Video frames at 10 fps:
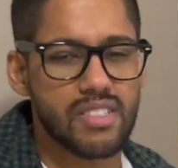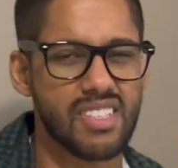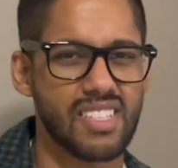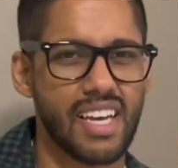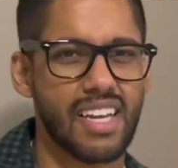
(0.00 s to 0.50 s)

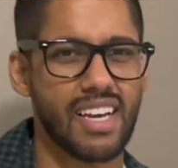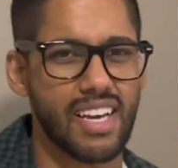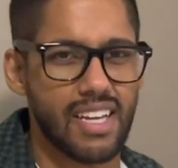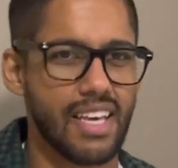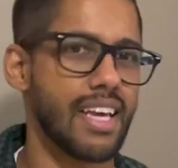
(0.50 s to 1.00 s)
because again, I
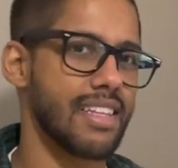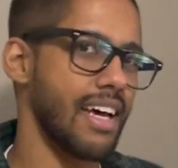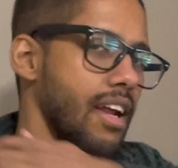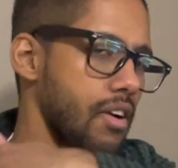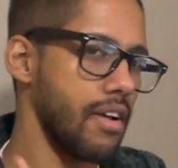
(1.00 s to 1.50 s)
kind of kinked
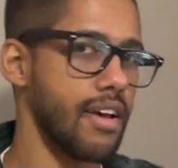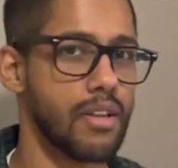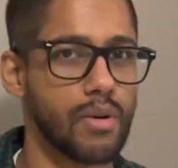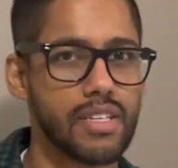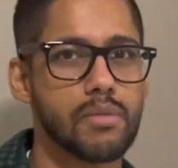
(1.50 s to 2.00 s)
that area anyways,